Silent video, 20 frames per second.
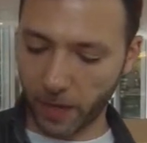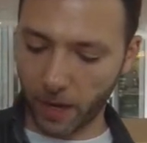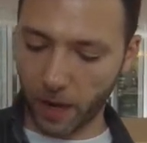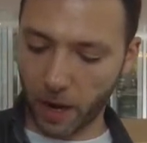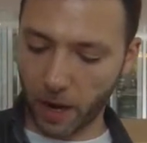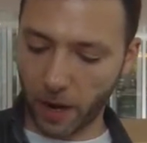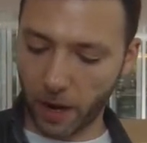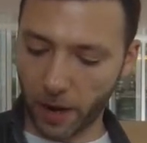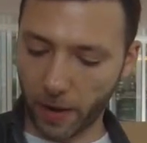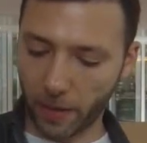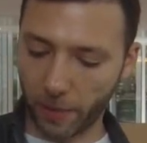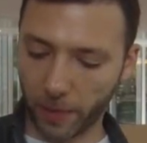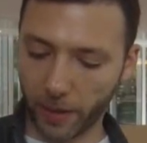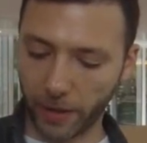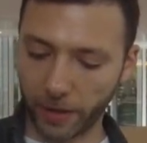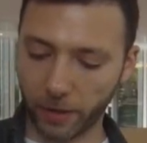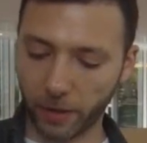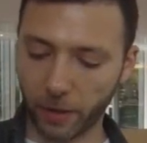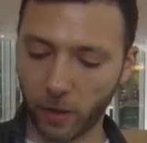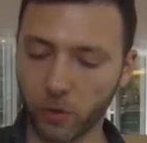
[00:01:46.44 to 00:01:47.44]

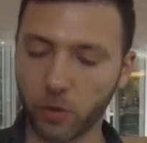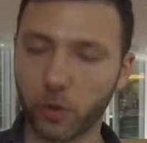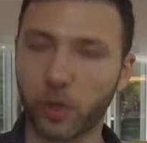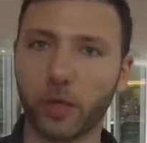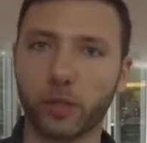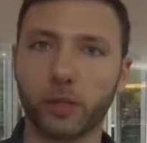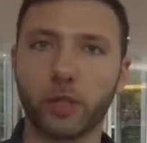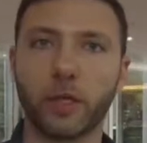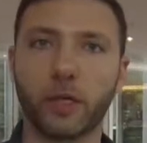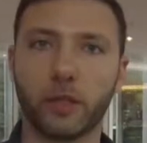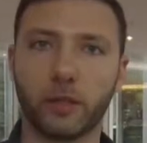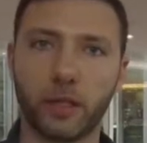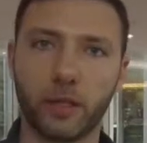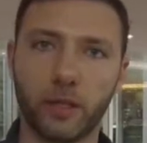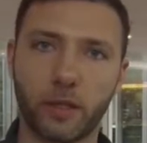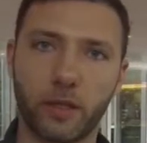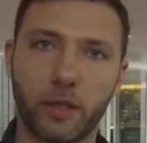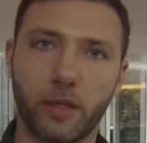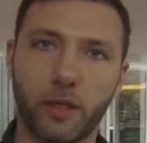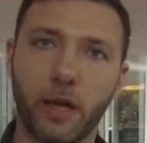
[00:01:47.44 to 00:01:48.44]
And it also actually
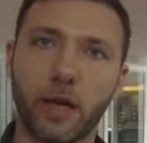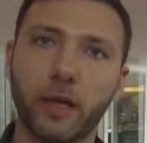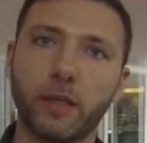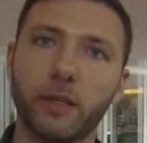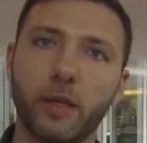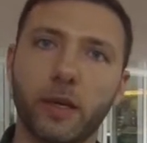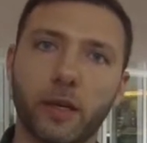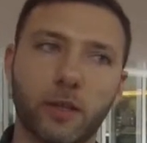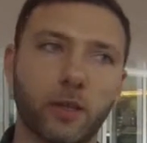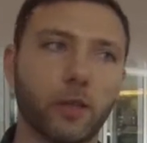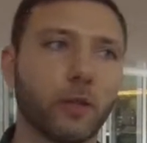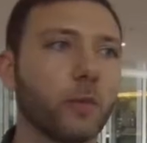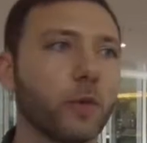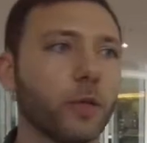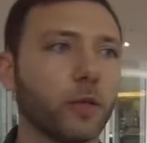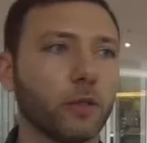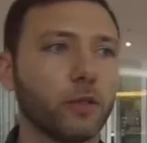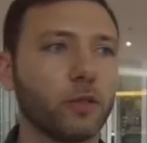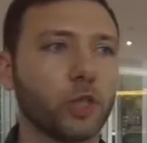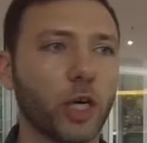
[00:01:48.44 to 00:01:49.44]
contains inside the
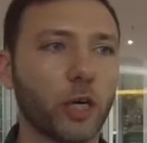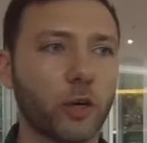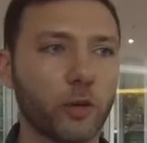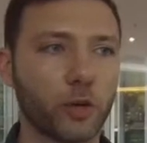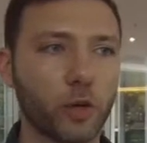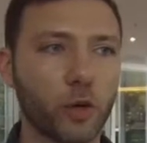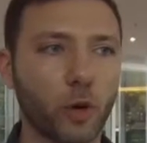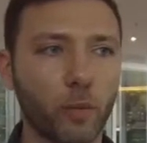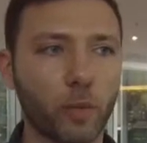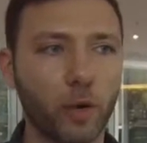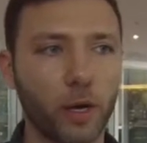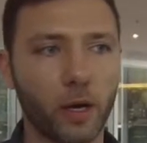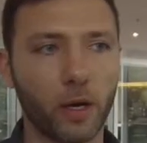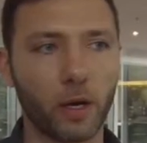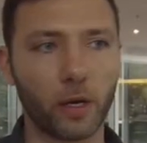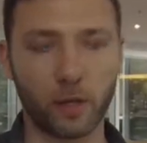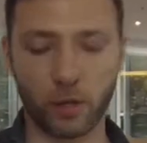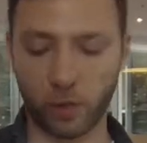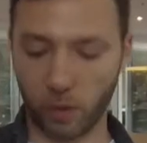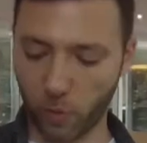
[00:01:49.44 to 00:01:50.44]
accelerometer and gyroscope.
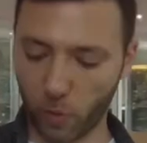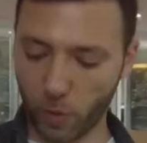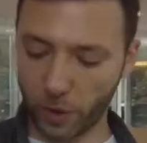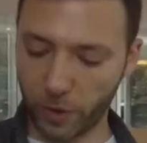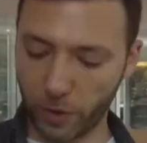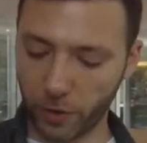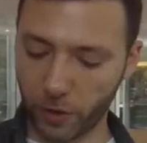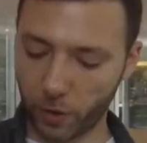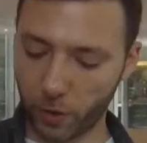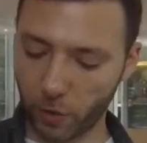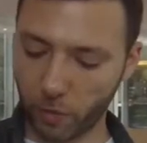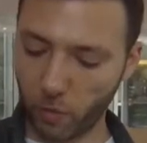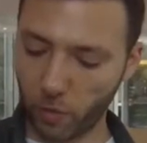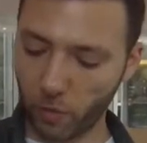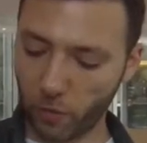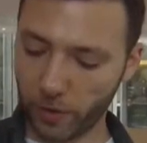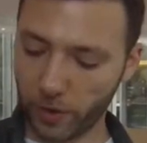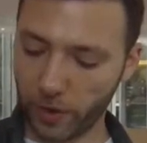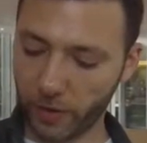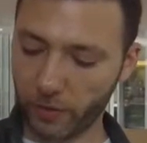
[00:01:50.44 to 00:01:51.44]
So when you're
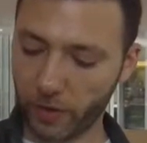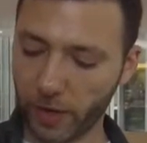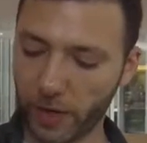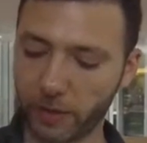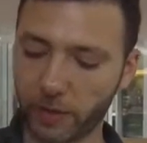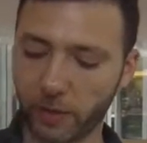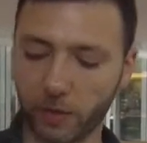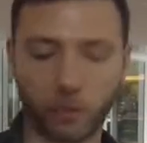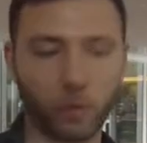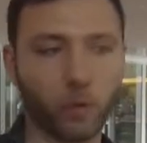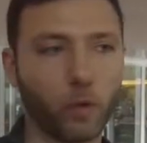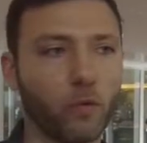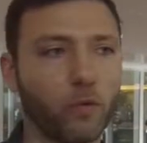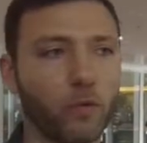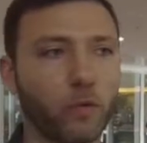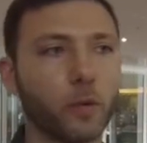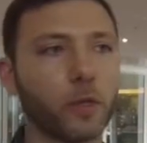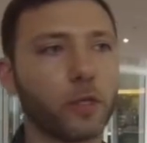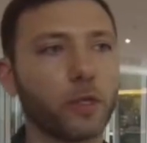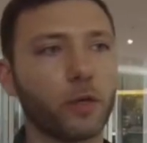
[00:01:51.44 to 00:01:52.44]
moving, right, it
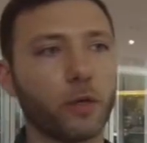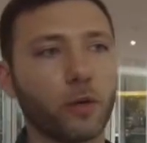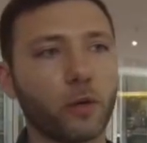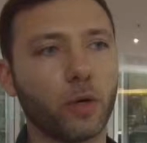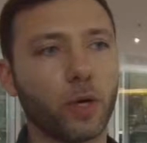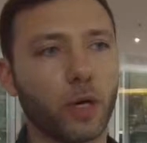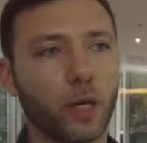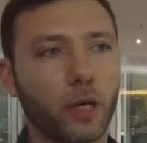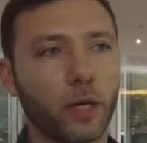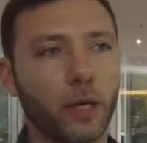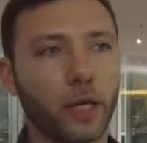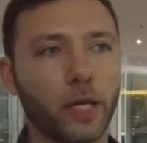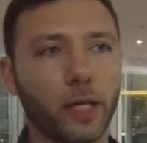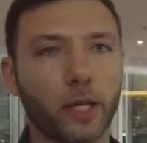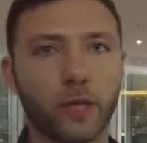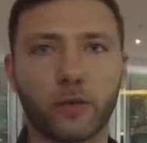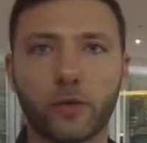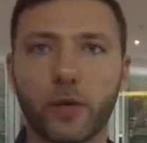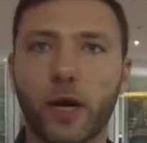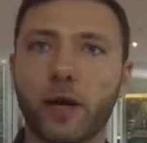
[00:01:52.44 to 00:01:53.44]
moves with you and
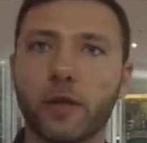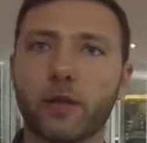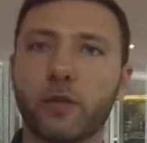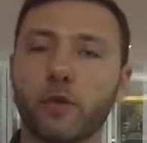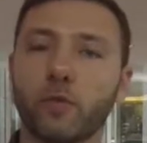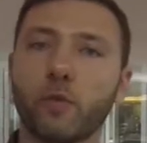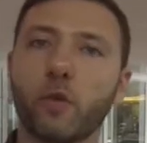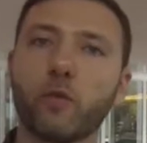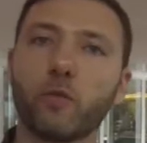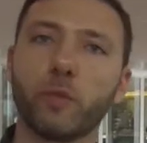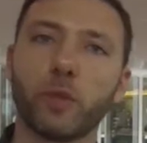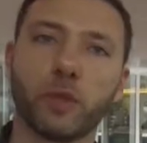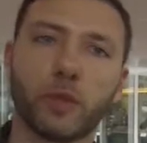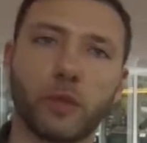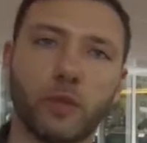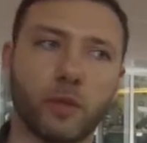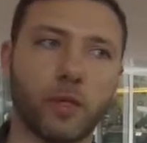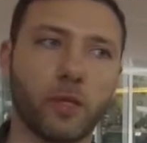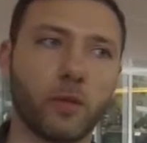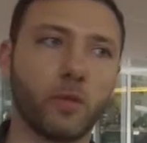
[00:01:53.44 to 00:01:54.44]
it tracks your movement
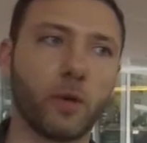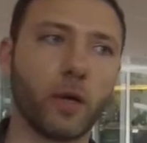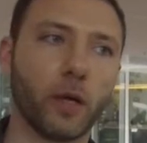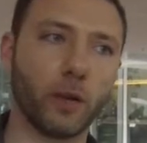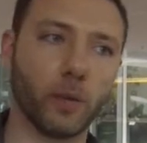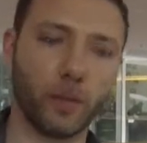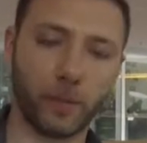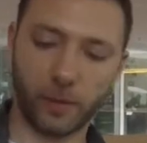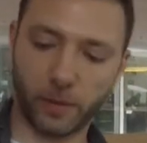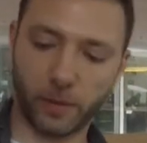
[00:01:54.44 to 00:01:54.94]
as well.